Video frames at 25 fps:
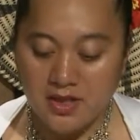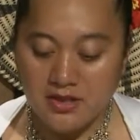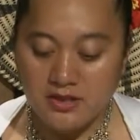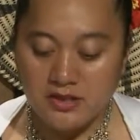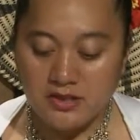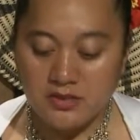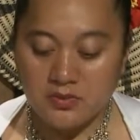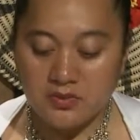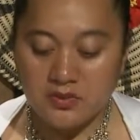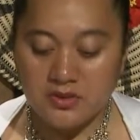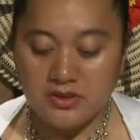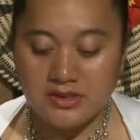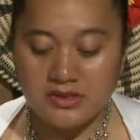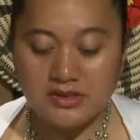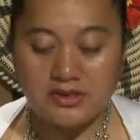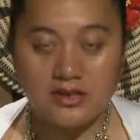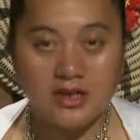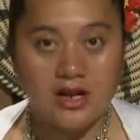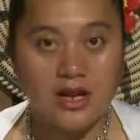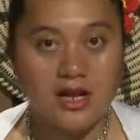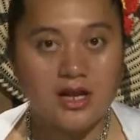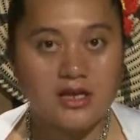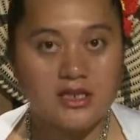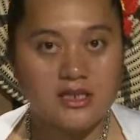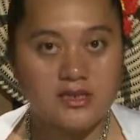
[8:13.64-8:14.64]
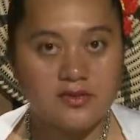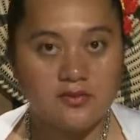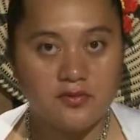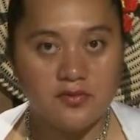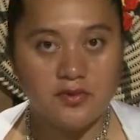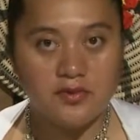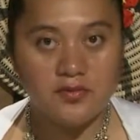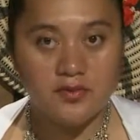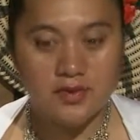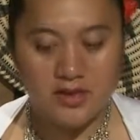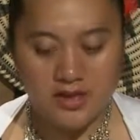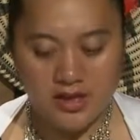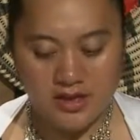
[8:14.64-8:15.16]
towards the last
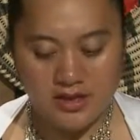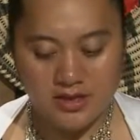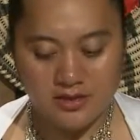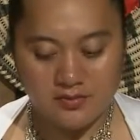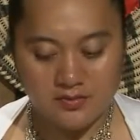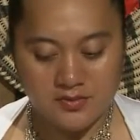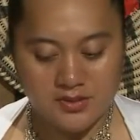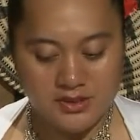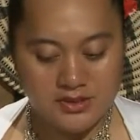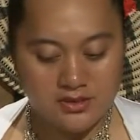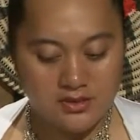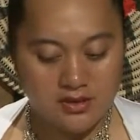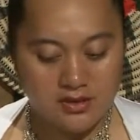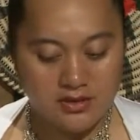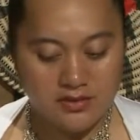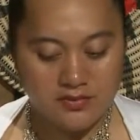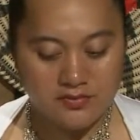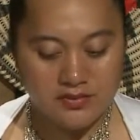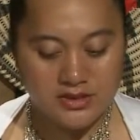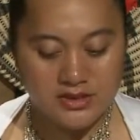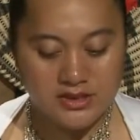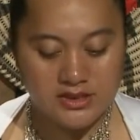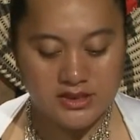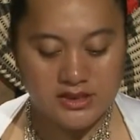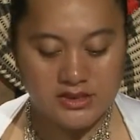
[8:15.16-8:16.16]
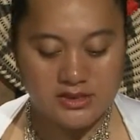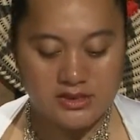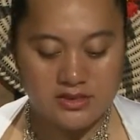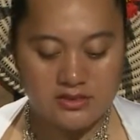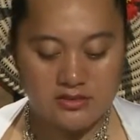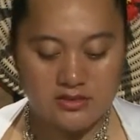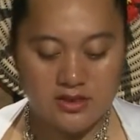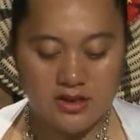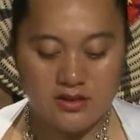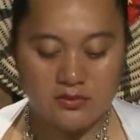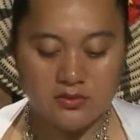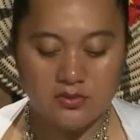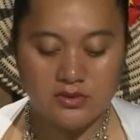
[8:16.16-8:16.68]
few games of the season
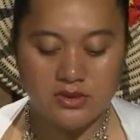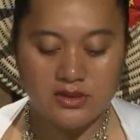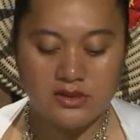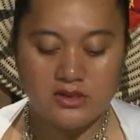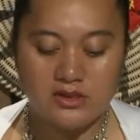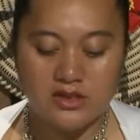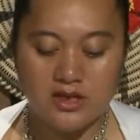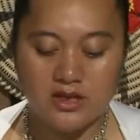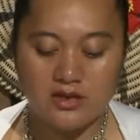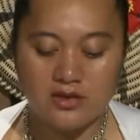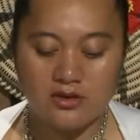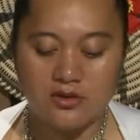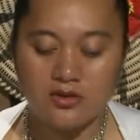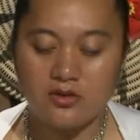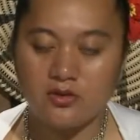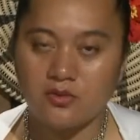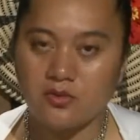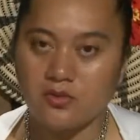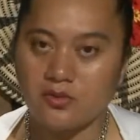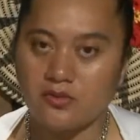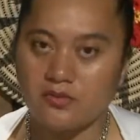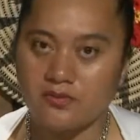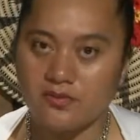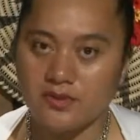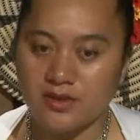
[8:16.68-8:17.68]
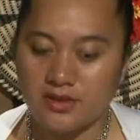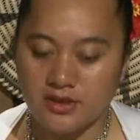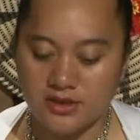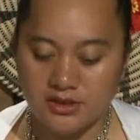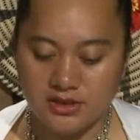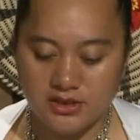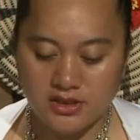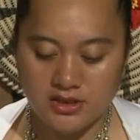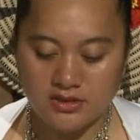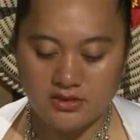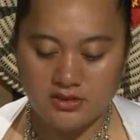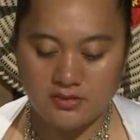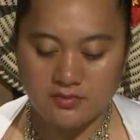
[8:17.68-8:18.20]
that will decide who will
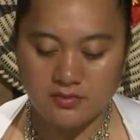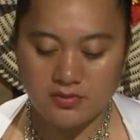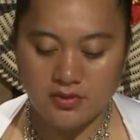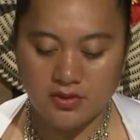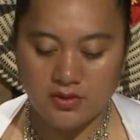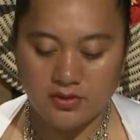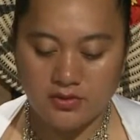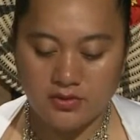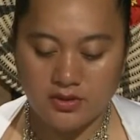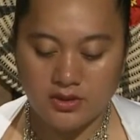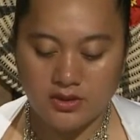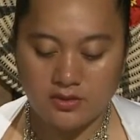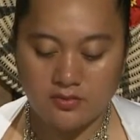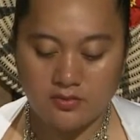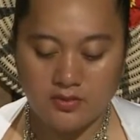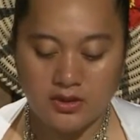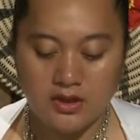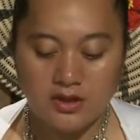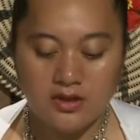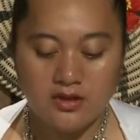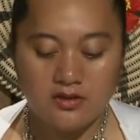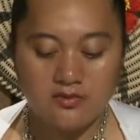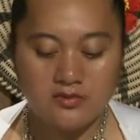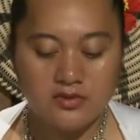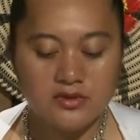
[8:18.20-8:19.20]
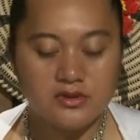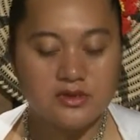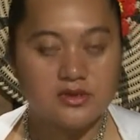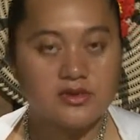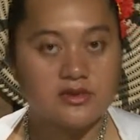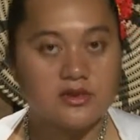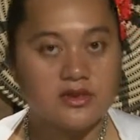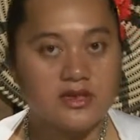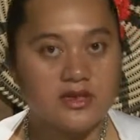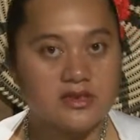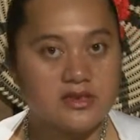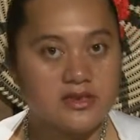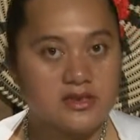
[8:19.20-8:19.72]
finish at the podium for
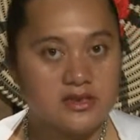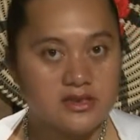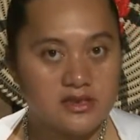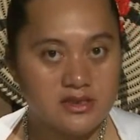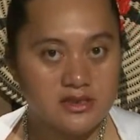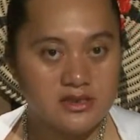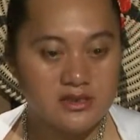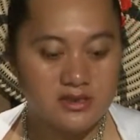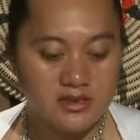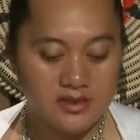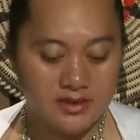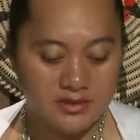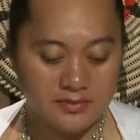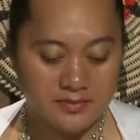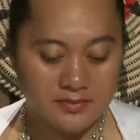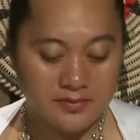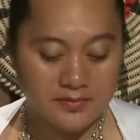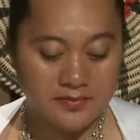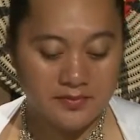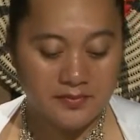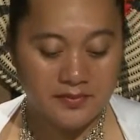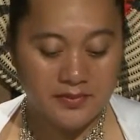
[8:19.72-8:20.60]
2016.